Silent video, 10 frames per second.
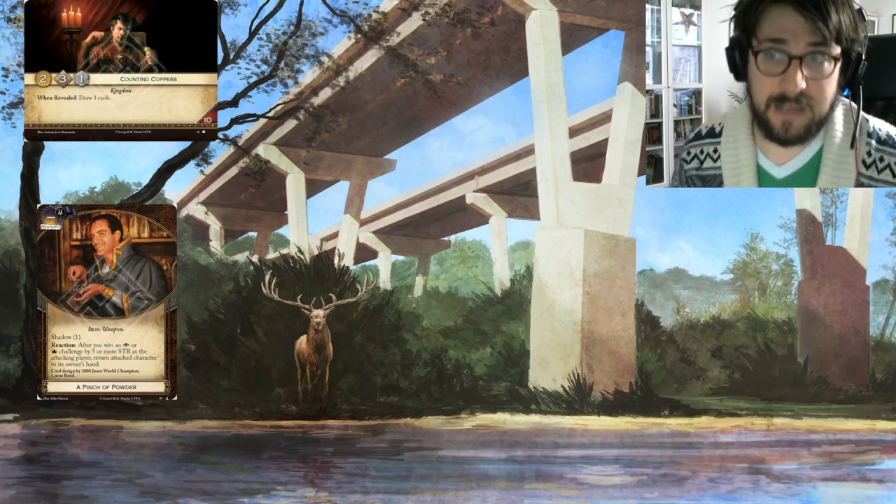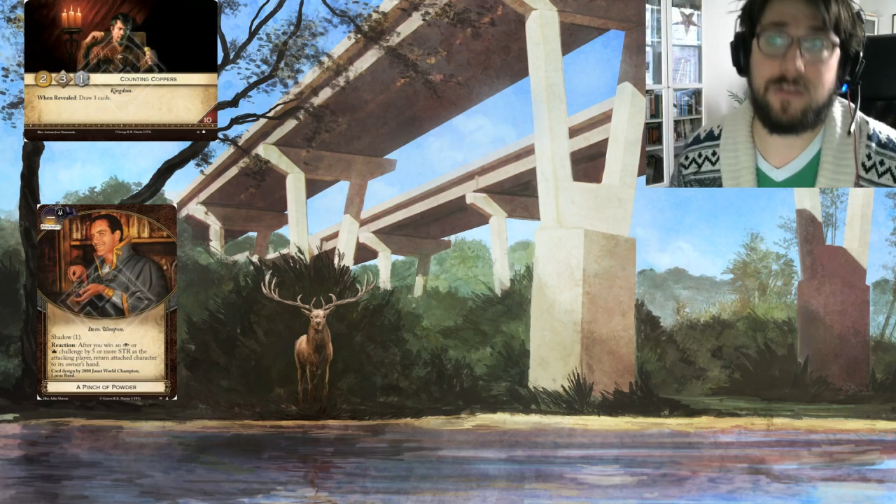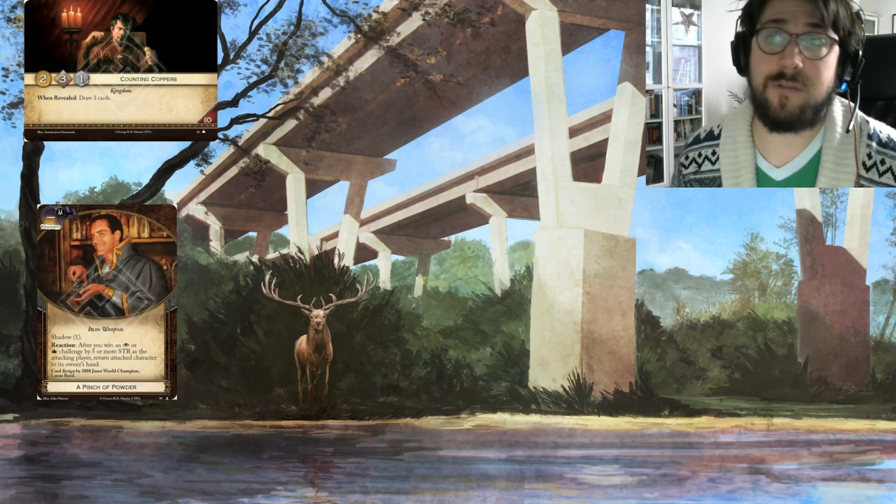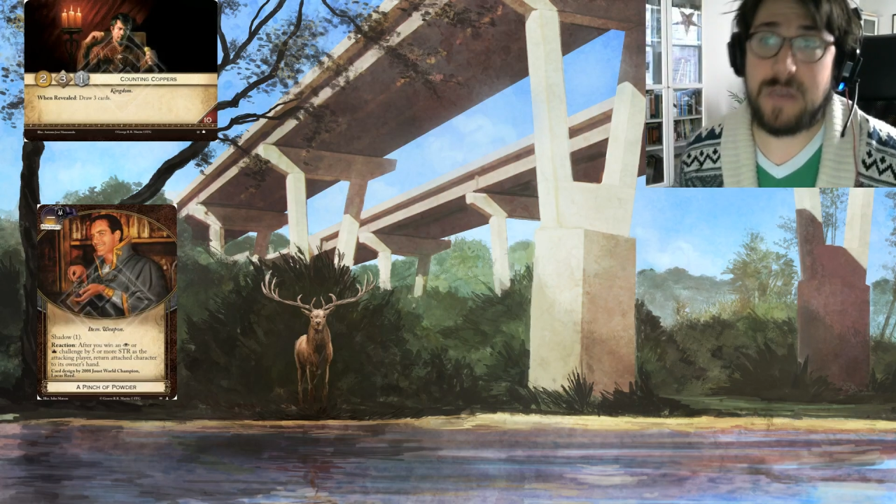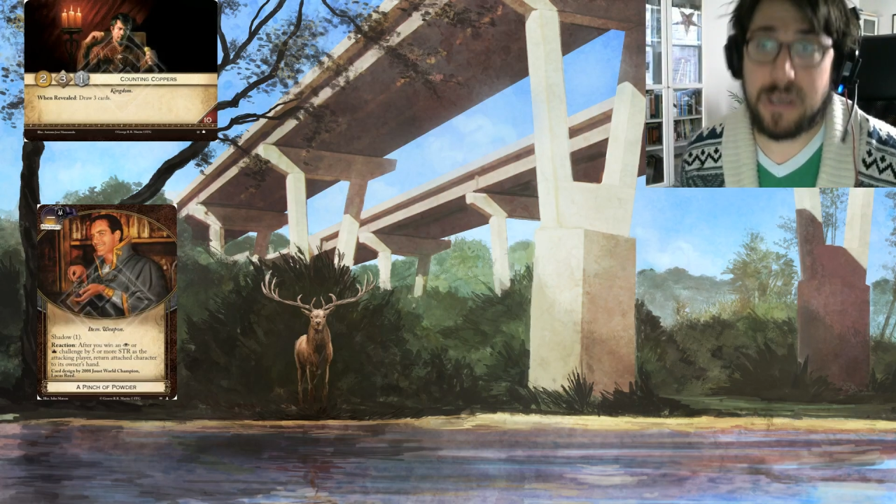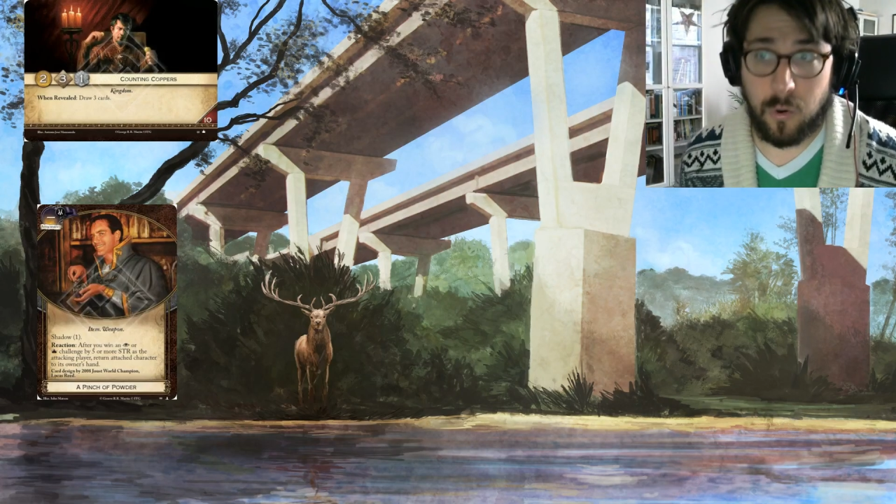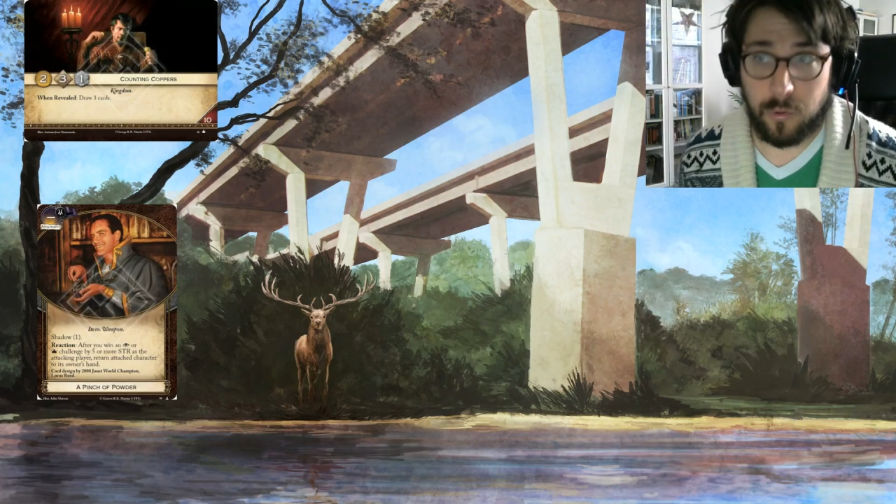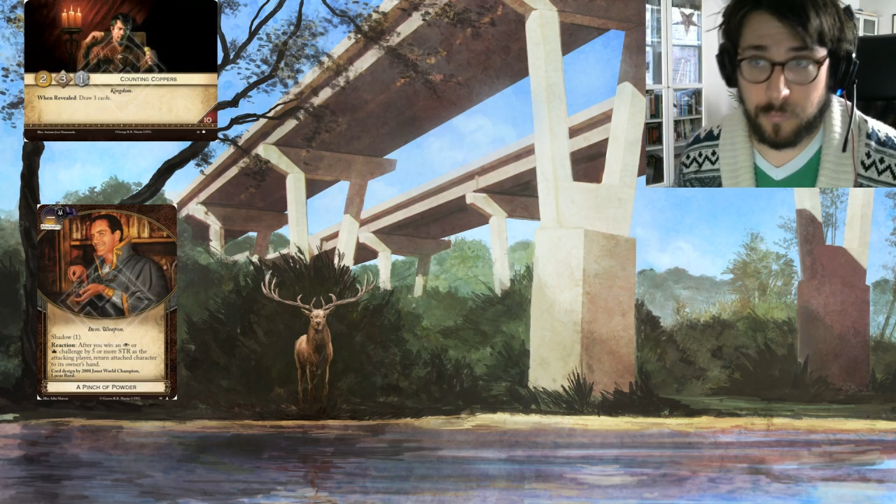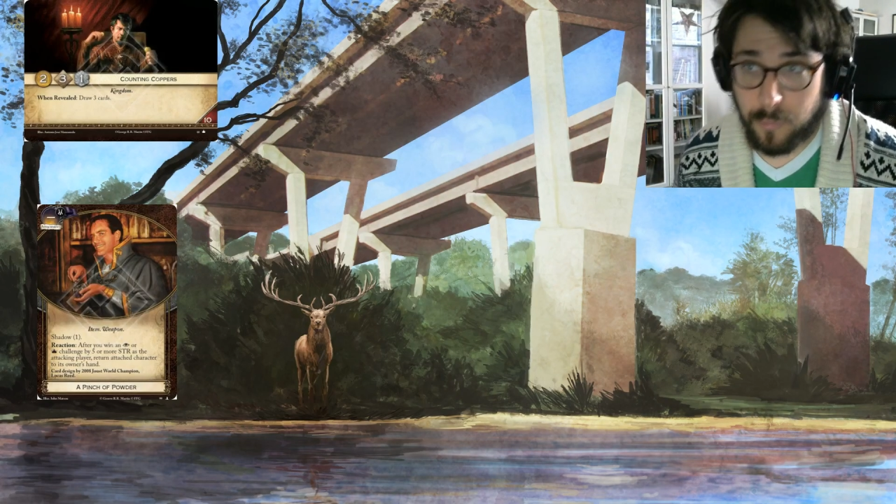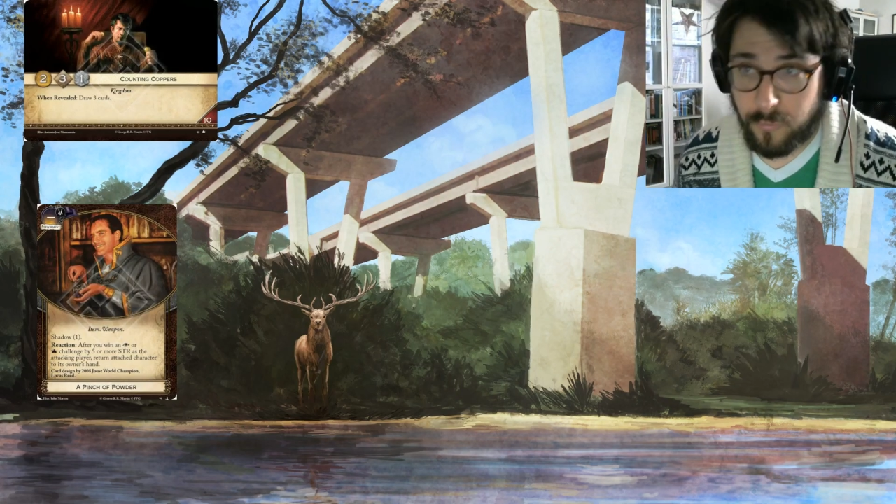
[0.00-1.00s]
3 gold
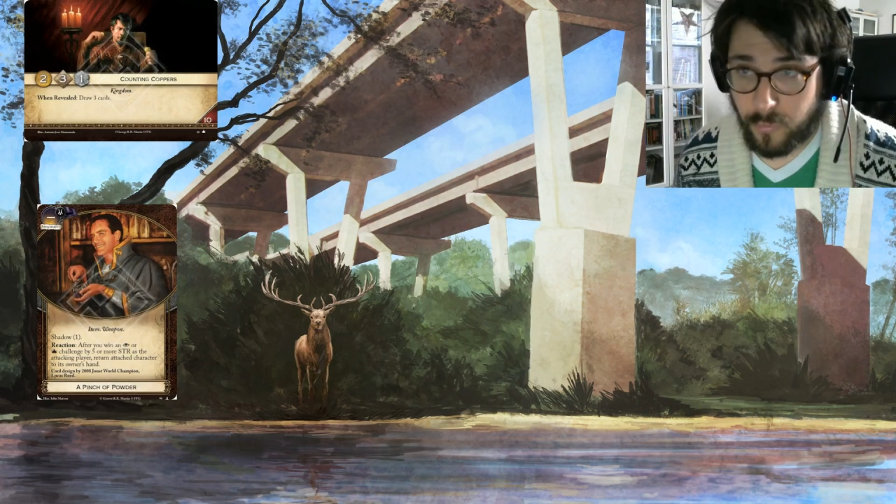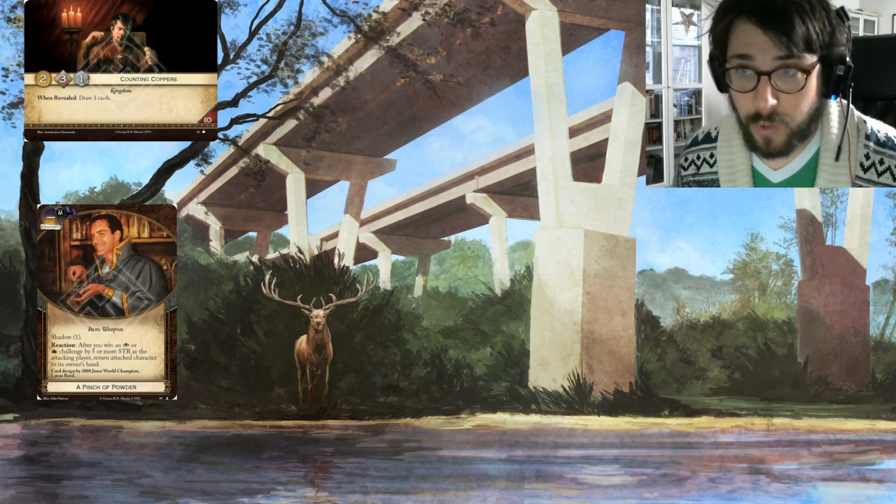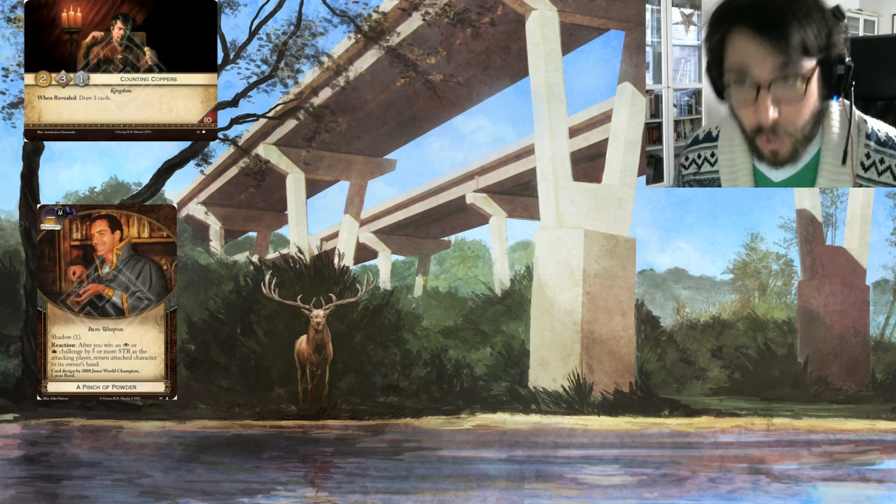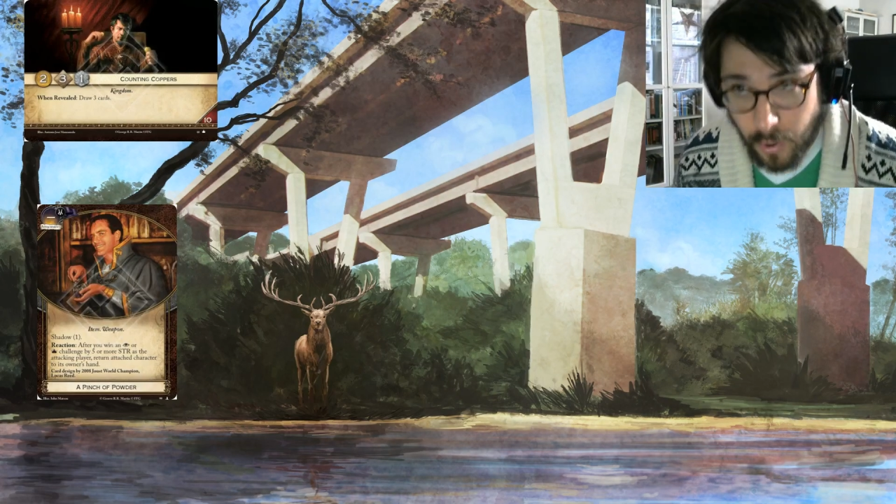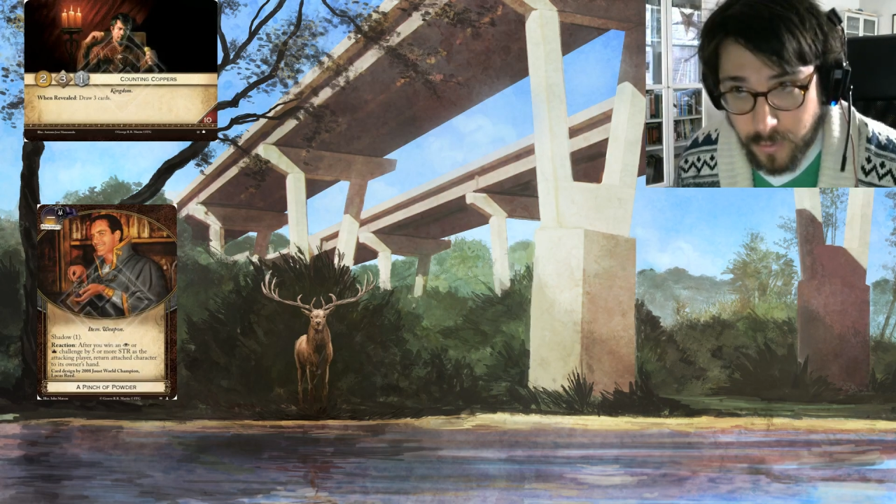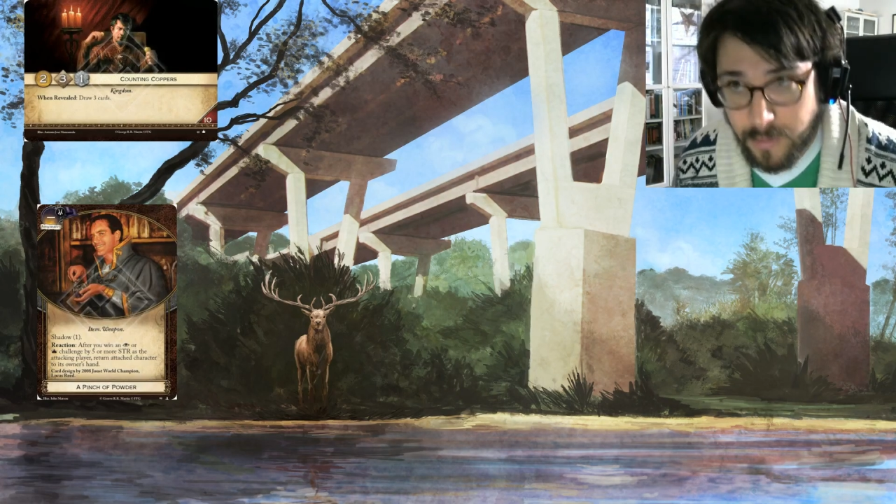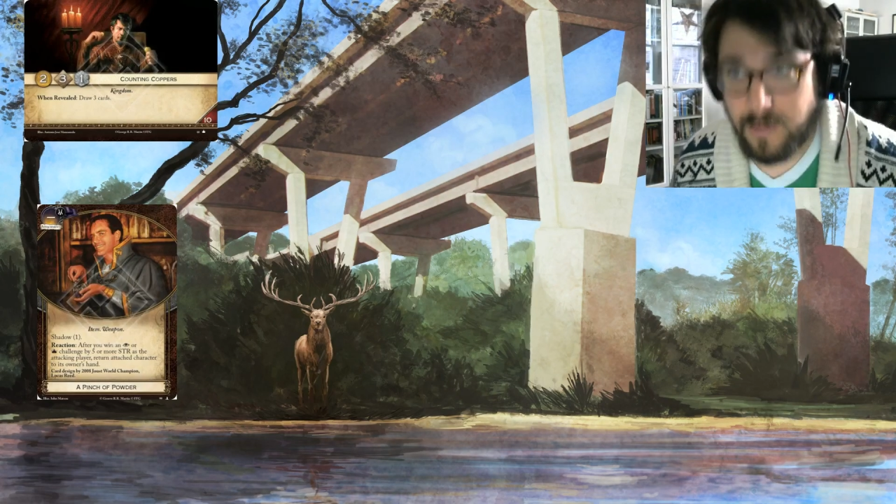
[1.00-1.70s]
removal card.